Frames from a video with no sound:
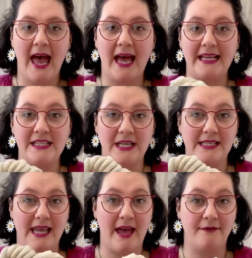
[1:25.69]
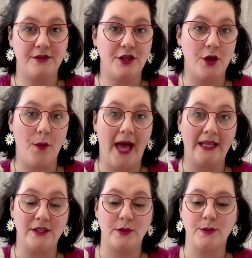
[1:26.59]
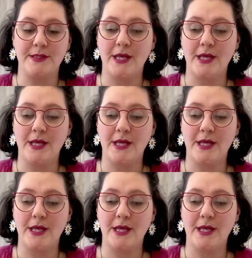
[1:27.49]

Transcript: and it does have 2 handles.